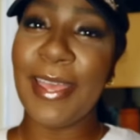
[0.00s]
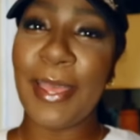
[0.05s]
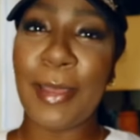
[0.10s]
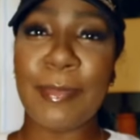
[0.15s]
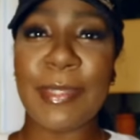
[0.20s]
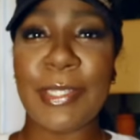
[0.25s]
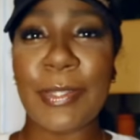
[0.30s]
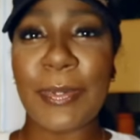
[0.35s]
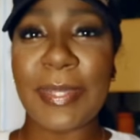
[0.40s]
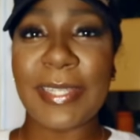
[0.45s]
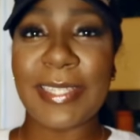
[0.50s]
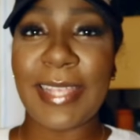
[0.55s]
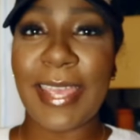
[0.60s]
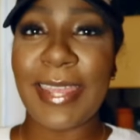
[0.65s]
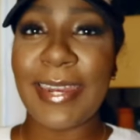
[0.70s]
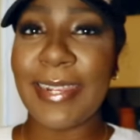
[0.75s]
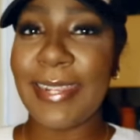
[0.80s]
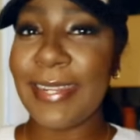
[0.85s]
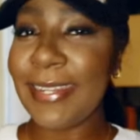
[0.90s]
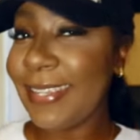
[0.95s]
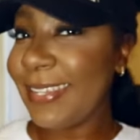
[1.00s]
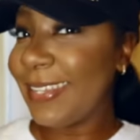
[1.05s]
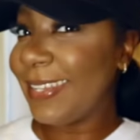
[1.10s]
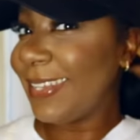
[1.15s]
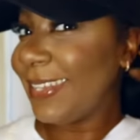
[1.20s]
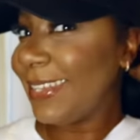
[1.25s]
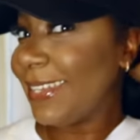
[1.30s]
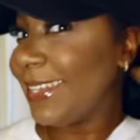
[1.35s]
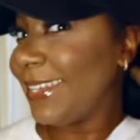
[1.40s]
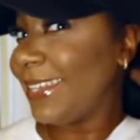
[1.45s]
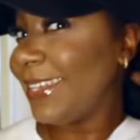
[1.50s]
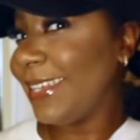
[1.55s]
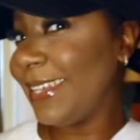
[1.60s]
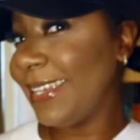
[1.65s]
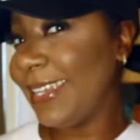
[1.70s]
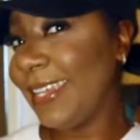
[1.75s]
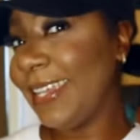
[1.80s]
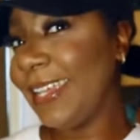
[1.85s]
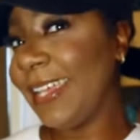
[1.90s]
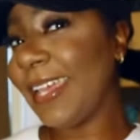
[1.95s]
I'm so excited.
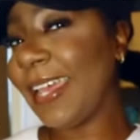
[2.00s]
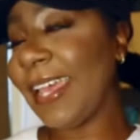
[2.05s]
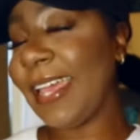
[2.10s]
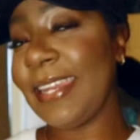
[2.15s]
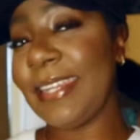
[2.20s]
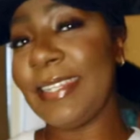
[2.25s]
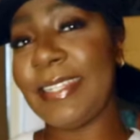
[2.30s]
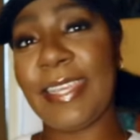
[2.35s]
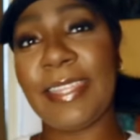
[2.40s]
I had